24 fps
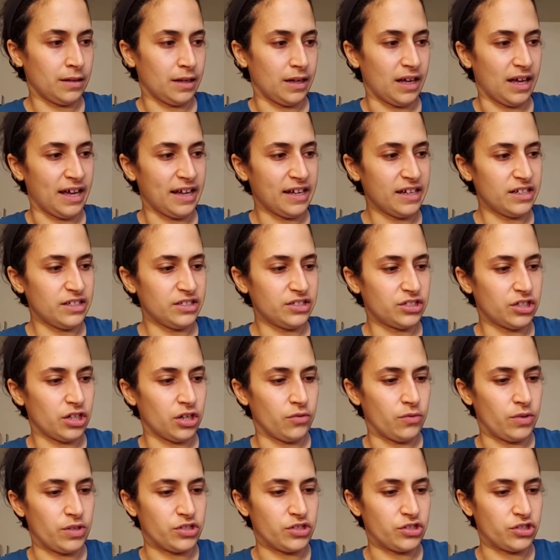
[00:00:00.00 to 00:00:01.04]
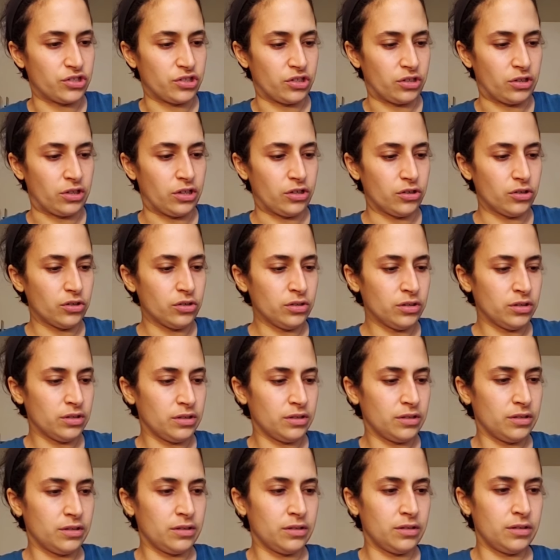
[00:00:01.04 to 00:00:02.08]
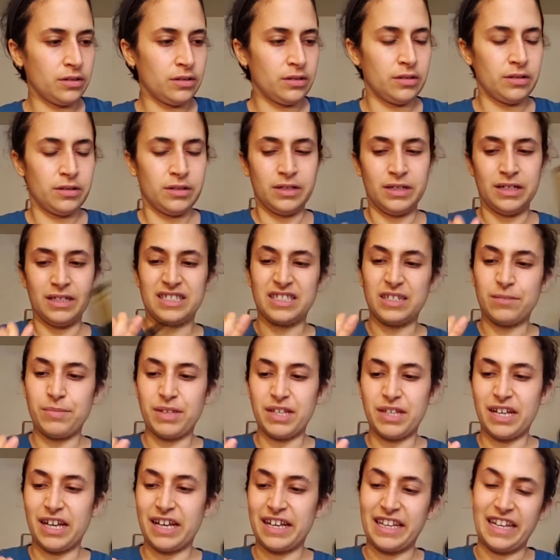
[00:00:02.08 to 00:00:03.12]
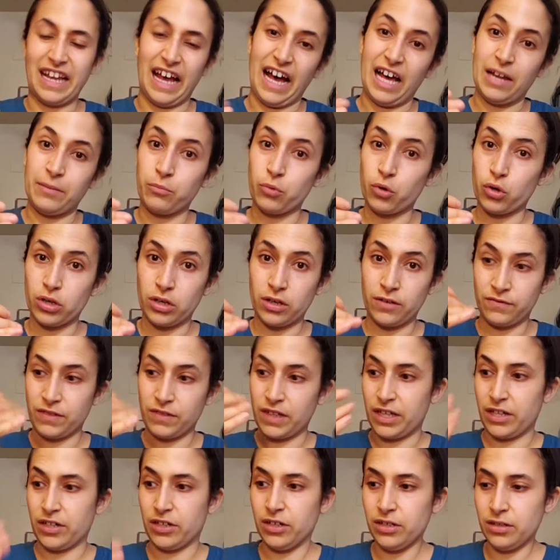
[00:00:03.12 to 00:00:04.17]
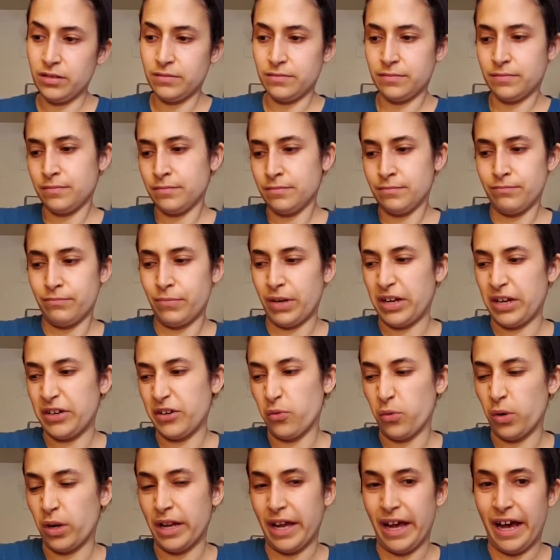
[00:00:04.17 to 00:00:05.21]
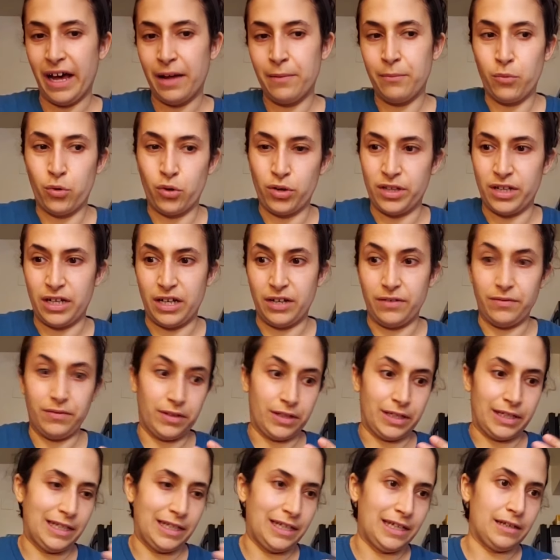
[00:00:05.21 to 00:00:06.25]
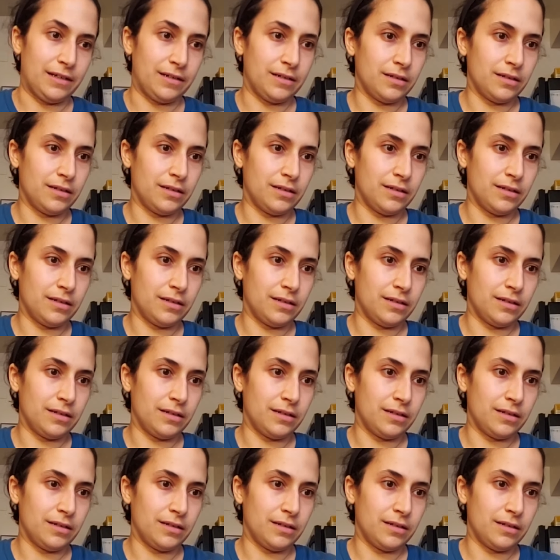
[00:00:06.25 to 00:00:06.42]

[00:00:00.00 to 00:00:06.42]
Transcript: I'm gonna start with just a little, something I can add more of later, but I don't wanna add more than I really need.